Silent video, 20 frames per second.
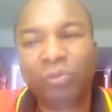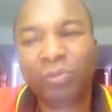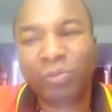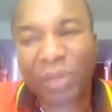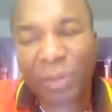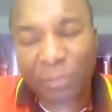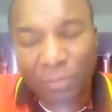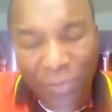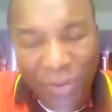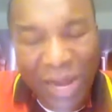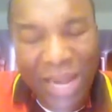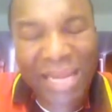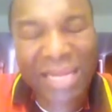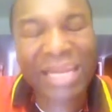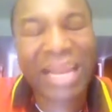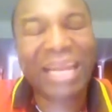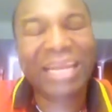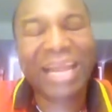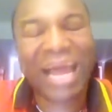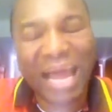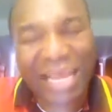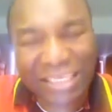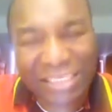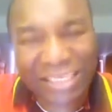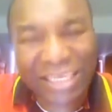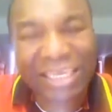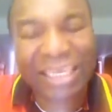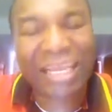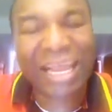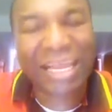be praying and
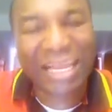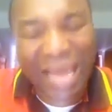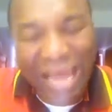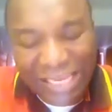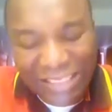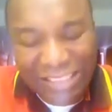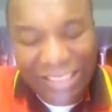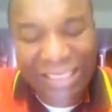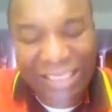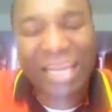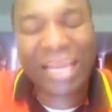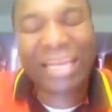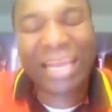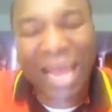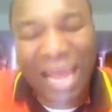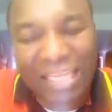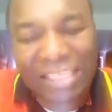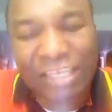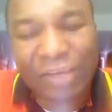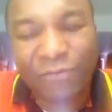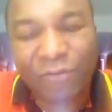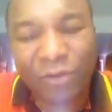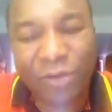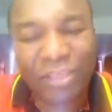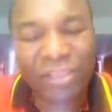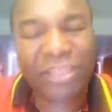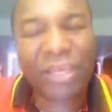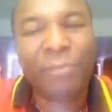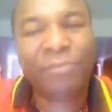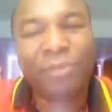asking for the
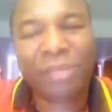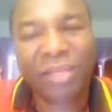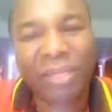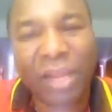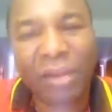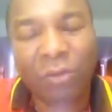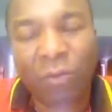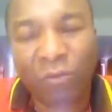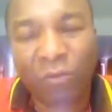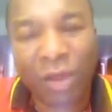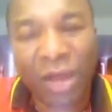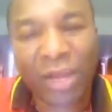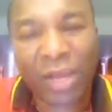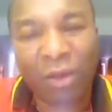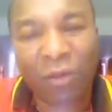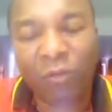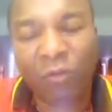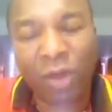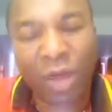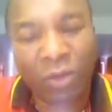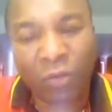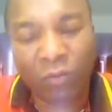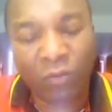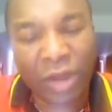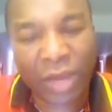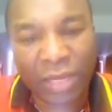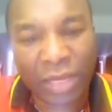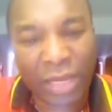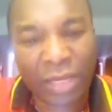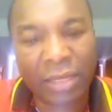same thing and over and over
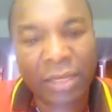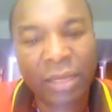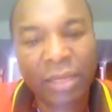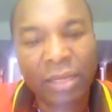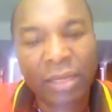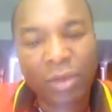again.